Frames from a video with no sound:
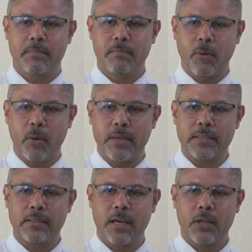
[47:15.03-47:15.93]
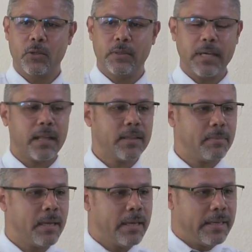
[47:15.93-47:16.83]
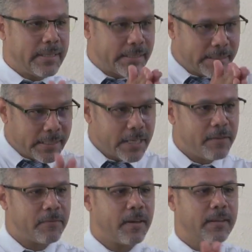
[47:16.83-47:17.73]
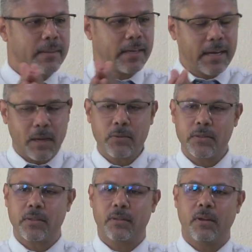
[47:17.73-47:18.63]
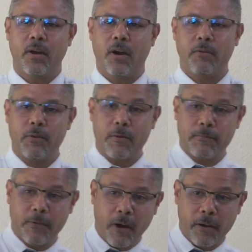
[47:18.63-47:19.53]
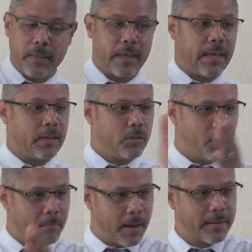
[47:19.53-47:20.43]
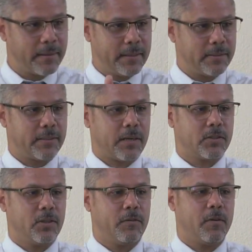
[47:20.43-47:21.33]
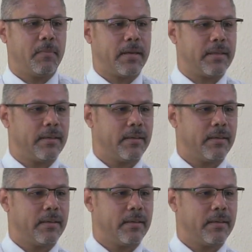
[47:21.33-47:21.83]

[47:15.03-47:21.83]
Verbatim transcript: boys to tell them, receive the counsel of your father and your mother, the instruction of your mother.